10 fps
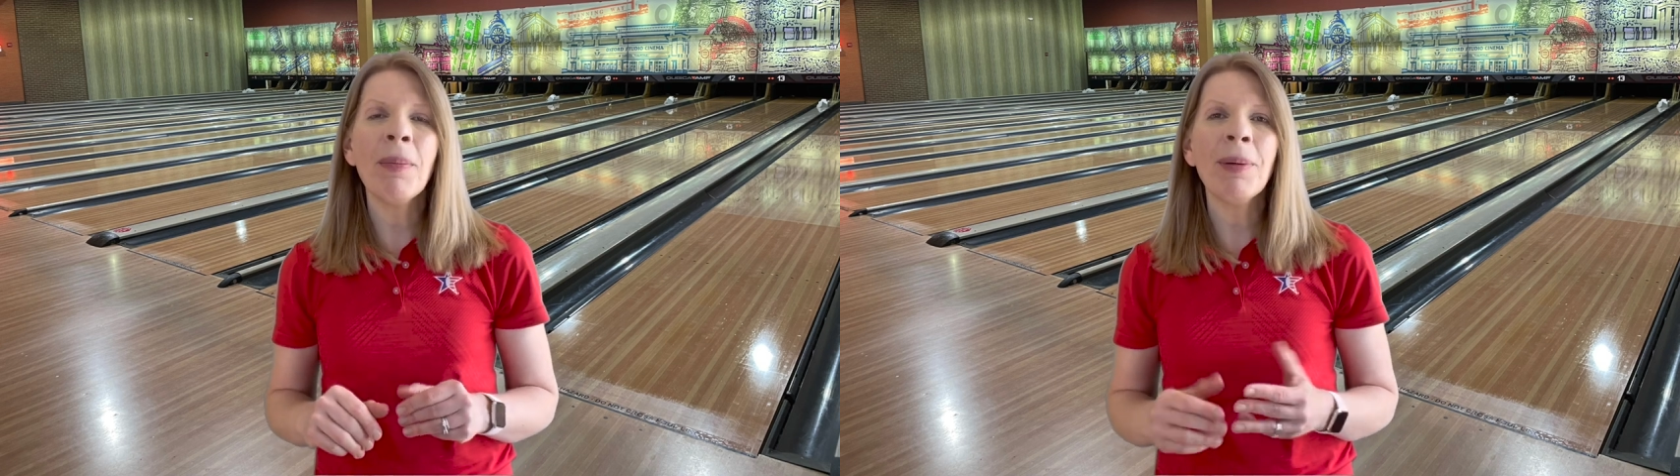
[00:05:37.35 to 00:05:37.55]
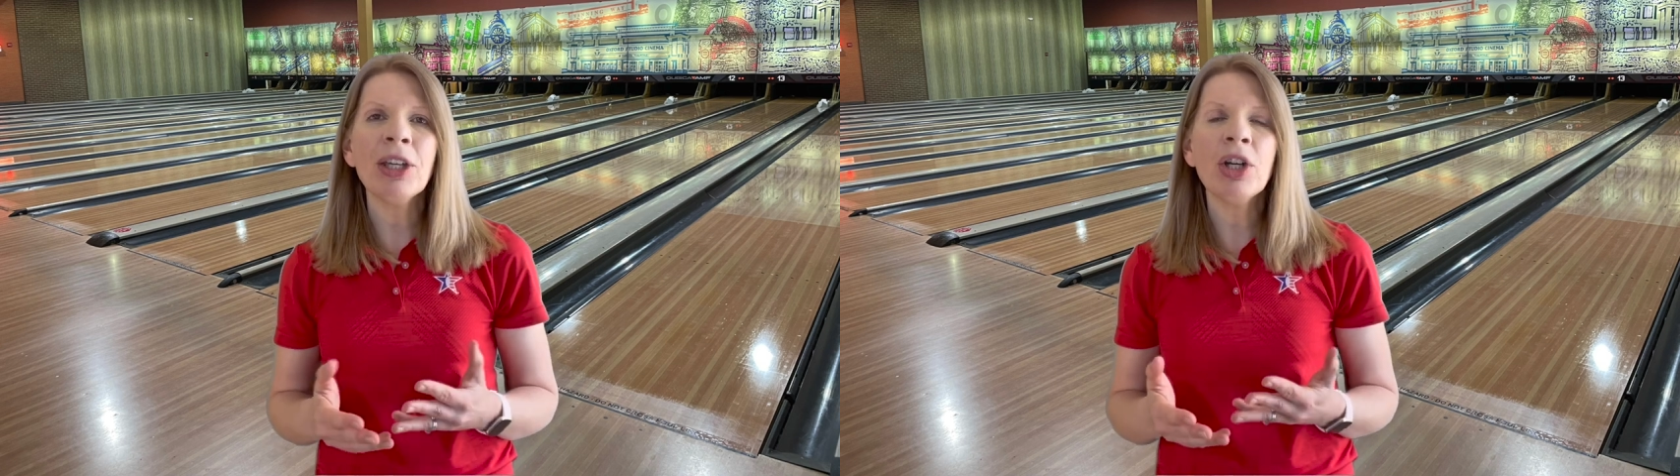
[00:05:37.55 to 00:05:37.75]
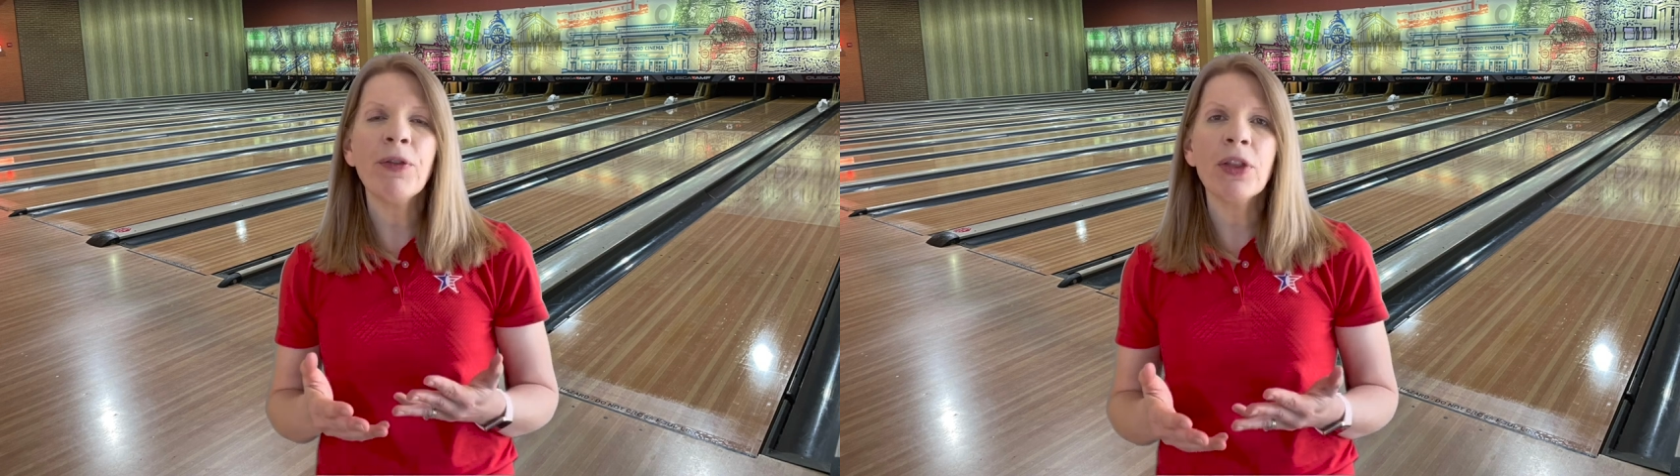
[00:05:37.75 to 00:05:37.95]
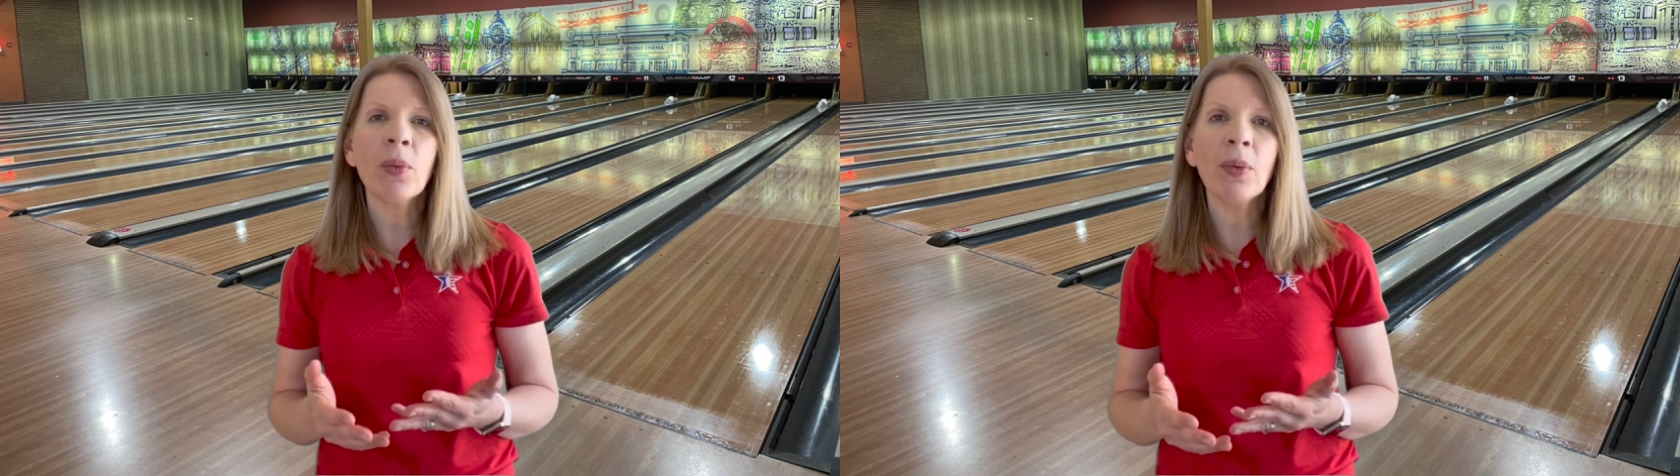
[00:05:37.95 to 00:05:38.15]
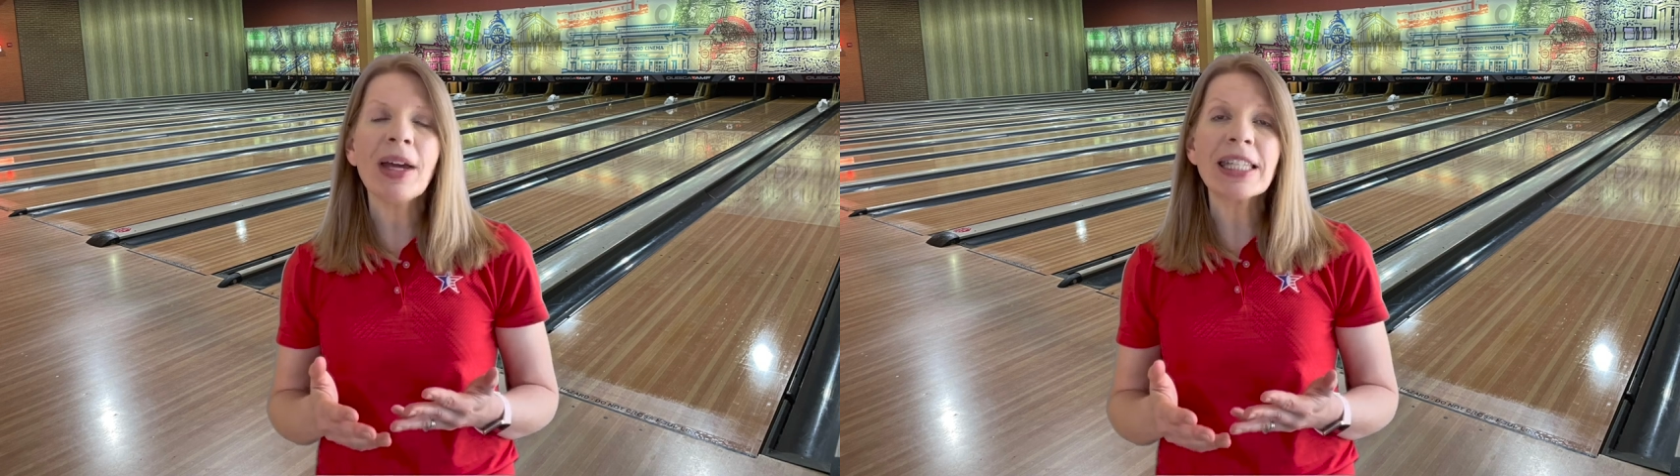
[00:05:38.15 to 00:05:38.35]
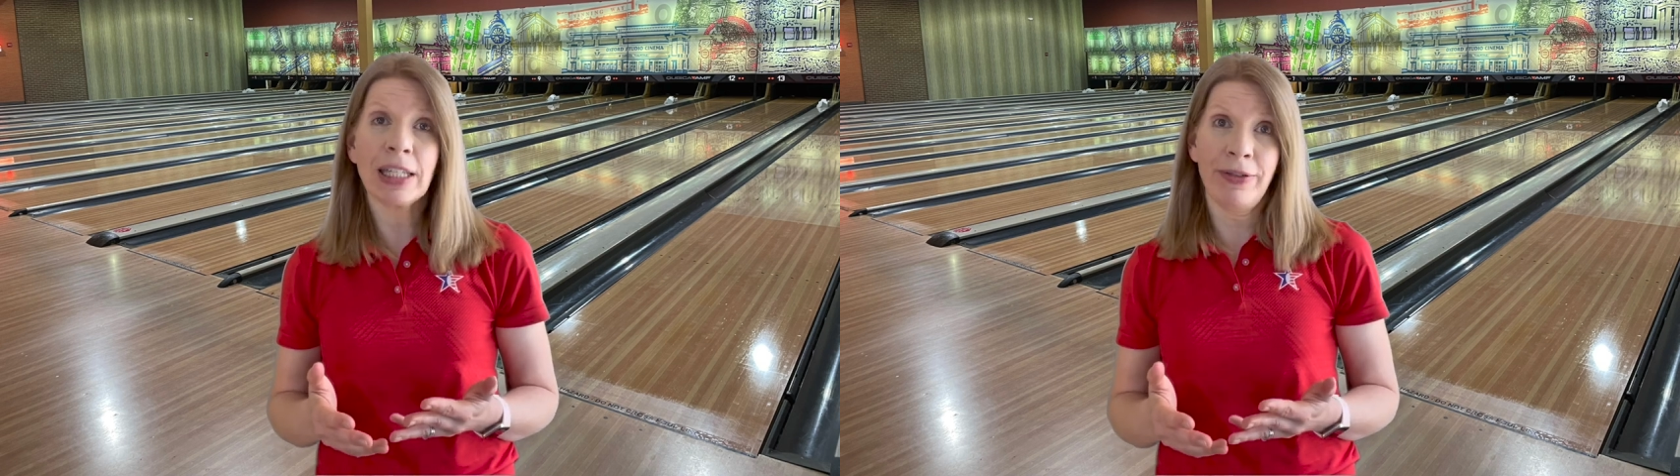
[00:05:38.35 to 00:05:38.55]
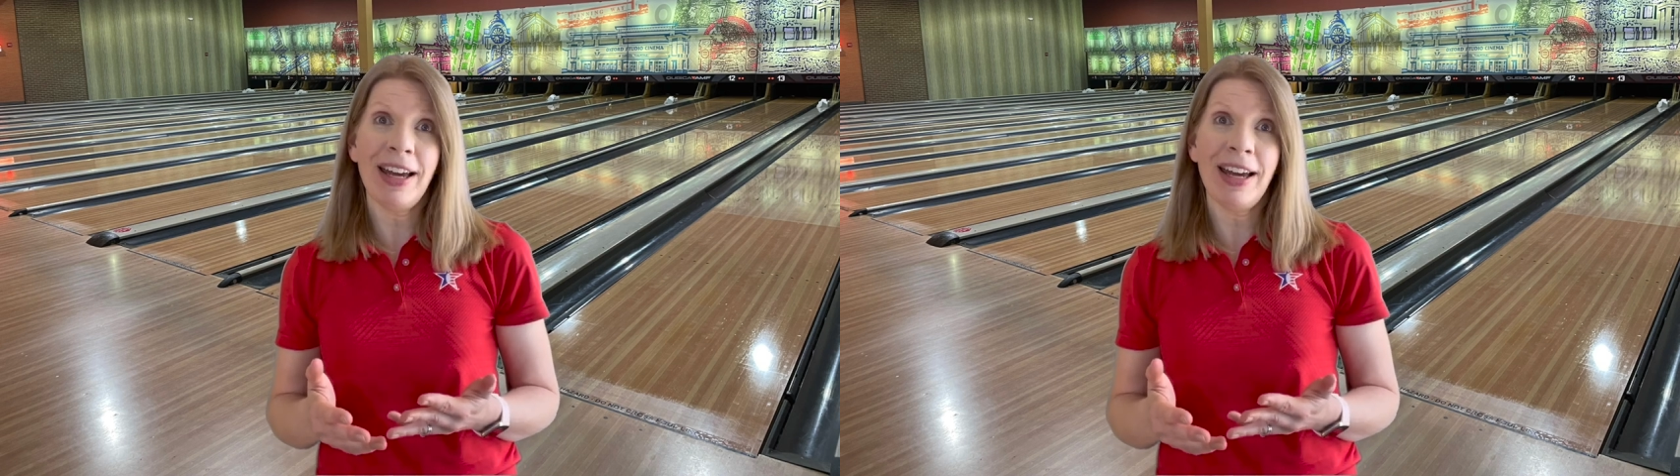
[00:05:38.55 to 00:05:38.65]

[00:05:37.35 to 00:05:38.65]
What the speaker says: But you know, for the rest of